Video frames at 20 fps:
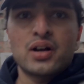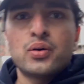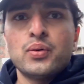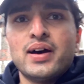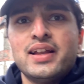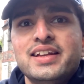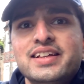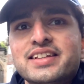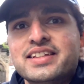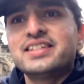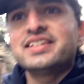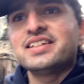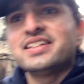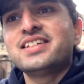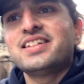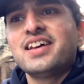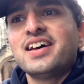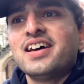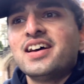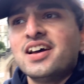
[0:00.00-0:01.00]
Valley, this is
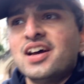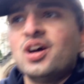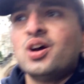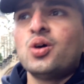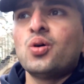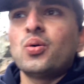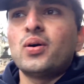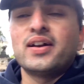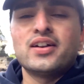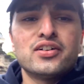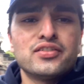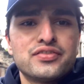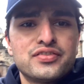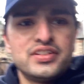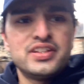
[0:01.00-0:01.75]
one of